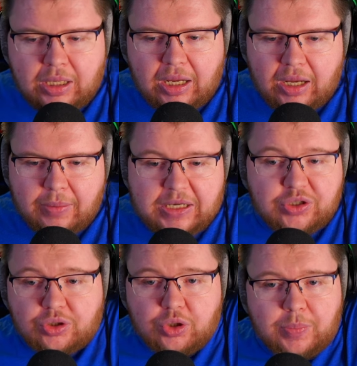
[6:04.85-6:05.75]
It's
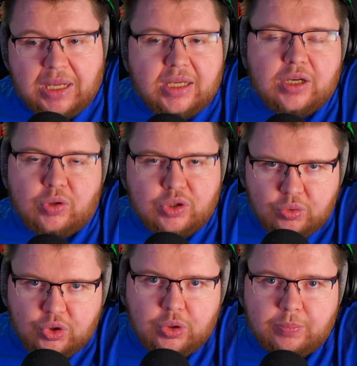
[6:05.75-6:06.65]
just going to be here on
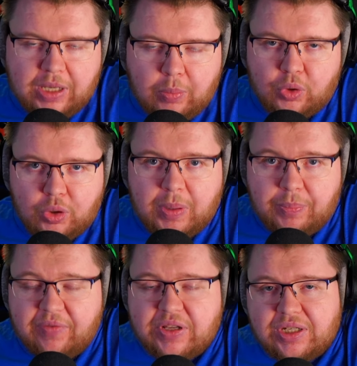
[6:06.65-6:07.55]
YouTube that we're going to be
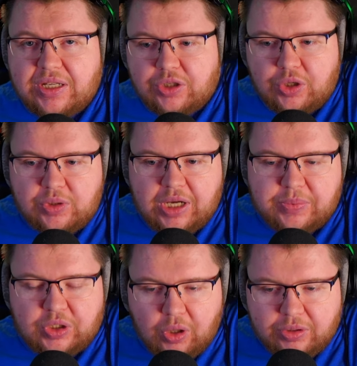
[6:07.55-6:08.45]
pivoting into new
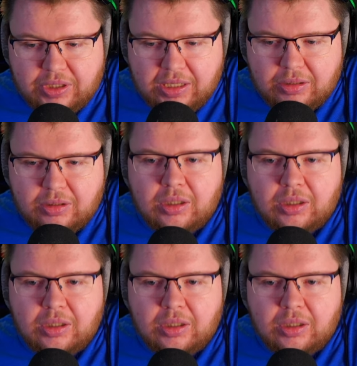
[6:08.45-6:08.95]
types of content